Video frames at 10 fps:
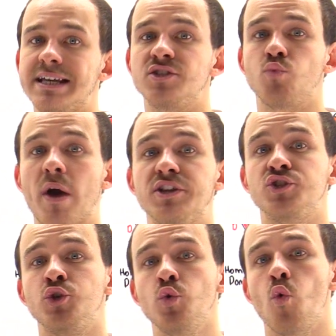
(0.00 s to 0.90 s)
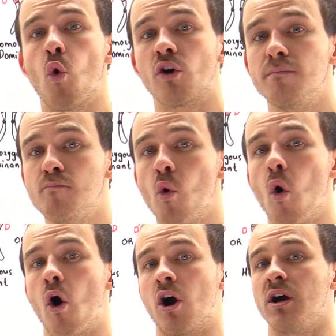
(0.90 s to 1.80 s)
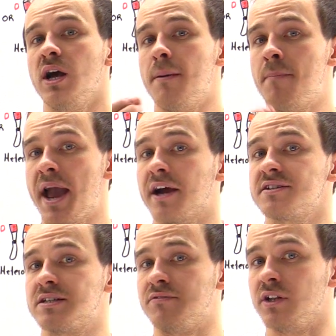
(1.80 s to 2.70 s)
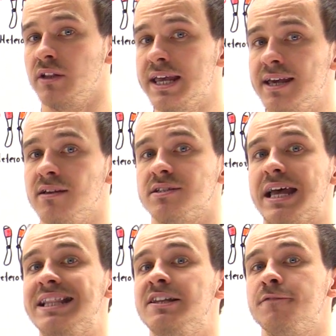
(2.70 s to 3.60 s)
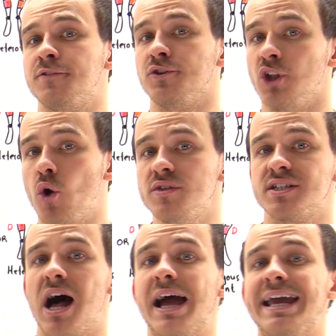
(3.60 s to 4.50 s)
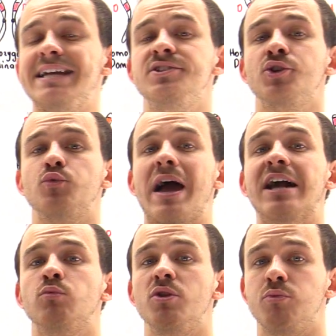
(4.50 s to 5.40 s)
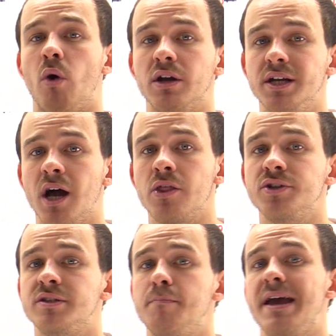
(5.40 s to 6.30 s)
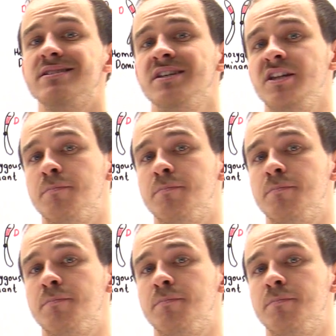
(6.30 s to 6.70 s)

is when two or more pairs of alleles at different loci interact with one another to basically